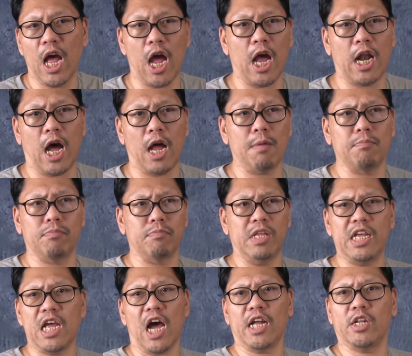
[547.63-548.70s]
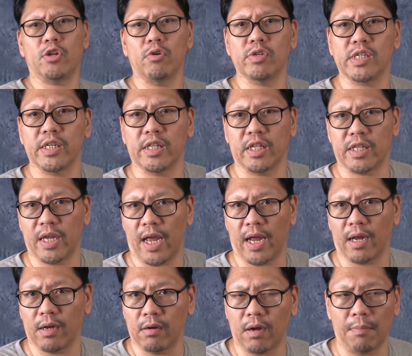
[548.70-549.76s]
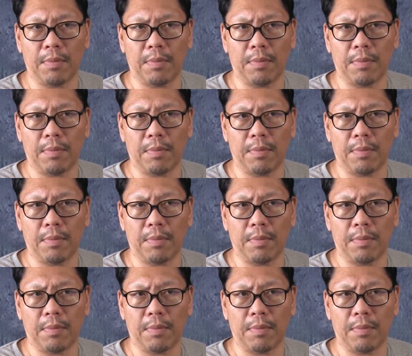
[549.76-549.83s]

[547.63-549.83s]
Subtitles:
and I am EI dosing the tank.